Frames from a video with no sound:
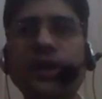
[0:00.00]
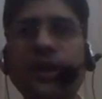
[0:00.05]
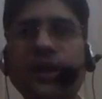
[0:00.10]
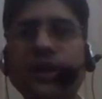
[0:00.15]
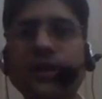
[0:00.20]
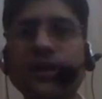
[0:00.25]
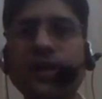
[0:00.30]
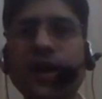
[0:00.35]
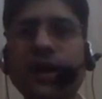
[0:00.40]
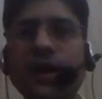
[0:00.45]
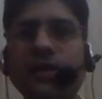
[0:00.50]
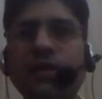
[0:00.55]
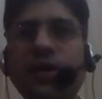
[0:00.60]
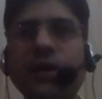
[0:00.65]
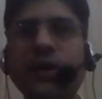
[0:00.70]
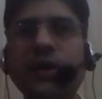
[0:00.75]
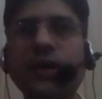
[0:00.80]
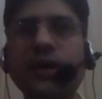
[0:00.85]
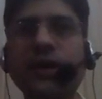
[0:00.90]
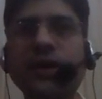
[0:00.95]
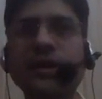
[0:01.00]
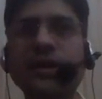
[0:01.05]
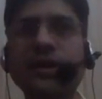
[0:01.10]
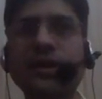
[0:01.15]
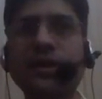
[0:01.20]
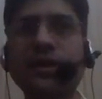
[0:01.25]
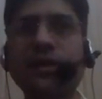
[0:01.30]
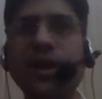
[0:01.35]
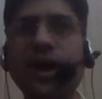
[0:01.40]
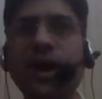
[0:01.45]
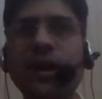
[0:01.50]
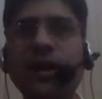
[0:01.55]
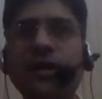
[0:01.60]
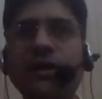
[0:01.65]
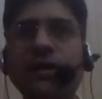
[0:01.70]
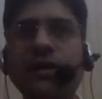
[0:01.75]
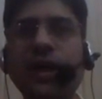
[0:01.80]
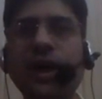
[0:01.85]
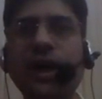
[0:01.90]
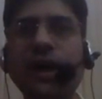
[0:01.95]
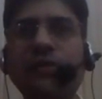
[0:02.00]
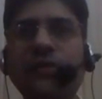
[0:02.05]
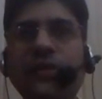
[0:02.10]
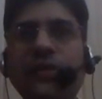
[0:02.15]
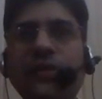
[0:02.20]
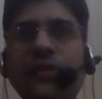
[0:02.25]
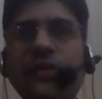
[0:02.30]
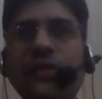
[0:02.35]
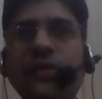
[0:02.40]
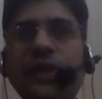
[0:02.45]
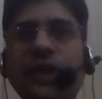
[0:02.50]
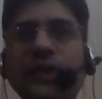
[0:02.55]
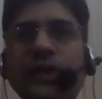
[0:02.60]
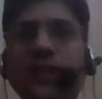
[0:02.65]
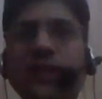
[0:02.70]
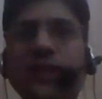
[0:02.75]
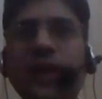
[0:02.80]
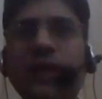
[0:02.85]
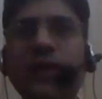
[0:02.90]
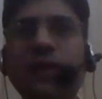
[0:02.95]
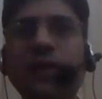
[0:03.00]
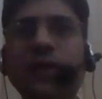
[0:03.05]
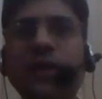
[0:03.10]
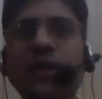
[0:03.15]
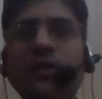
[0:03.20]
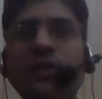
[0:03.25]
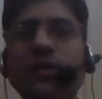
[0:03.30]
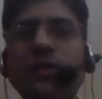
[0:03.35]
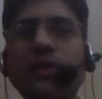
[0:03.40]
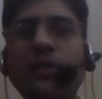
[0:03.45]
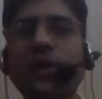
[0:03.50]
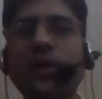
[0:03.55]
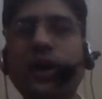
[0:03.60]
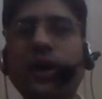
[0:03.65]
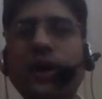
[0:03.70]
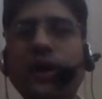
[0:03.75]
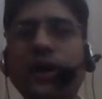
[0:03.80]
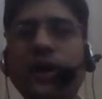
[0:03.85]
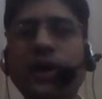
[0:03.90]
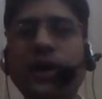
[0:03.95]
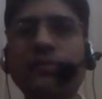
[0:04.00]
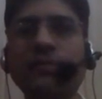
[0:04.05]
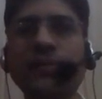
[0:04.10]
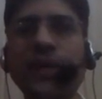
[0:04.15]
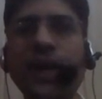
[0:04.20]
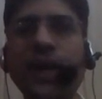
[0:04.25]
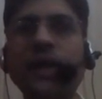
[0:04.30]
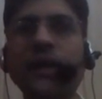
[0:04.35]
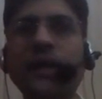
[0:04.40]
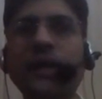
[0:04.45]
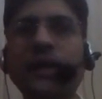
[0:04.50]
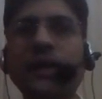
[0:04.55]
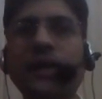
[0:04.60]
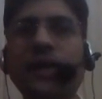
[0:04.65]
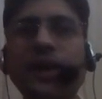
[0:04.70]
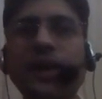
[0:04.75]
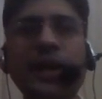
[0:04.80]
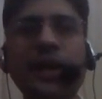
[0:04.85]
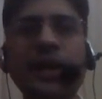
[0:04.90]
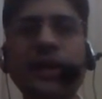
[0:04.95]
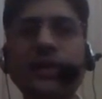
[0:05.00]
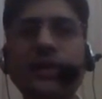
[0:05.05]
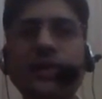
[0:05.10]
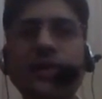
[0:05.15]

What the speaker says: for the coordinator. That is, and coordinator, I have take the analogy of your kernel.